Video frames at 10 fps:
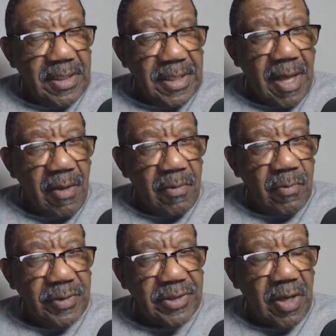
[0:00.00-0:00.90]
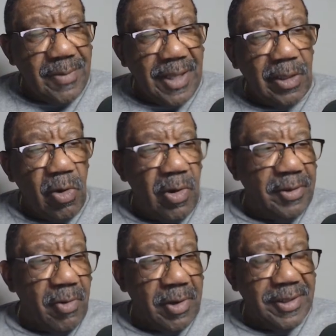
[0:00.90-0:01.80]
Now, we talk about law
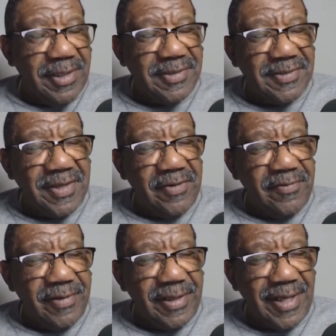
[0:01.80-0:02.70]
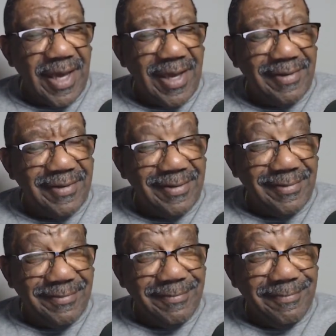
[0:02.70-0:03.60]
and order in this country, and
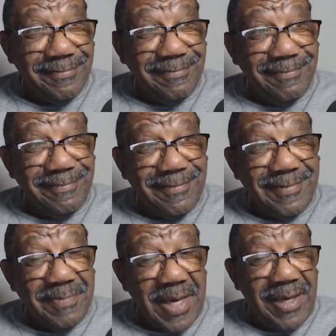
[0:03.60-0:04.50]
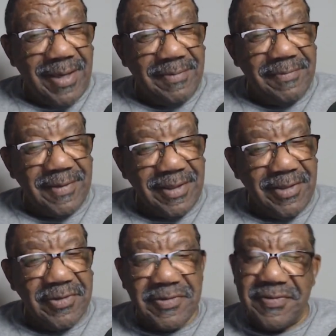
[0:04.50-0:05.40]
man,
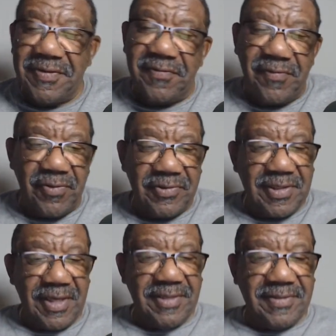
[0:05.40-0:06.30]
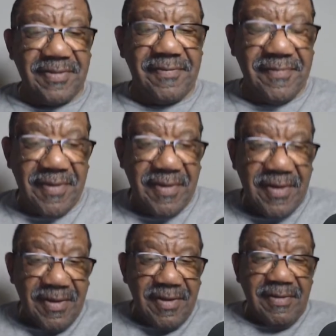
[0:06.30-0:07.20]
here's the first case of,
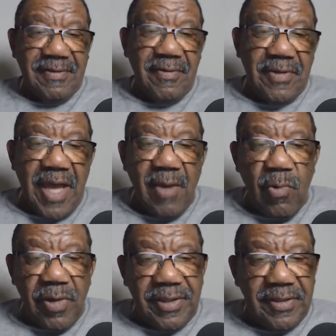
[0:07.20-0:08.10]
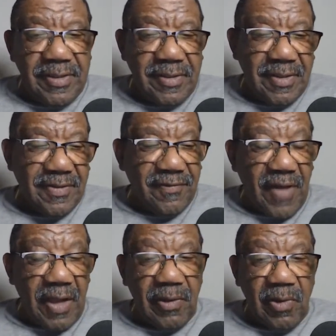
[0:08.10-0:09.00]
not wanting to
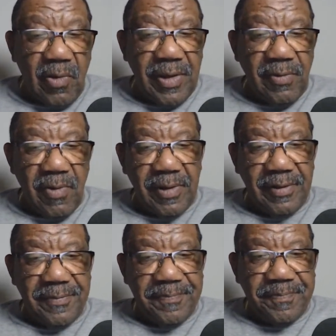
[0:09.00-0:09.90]
follow law and order.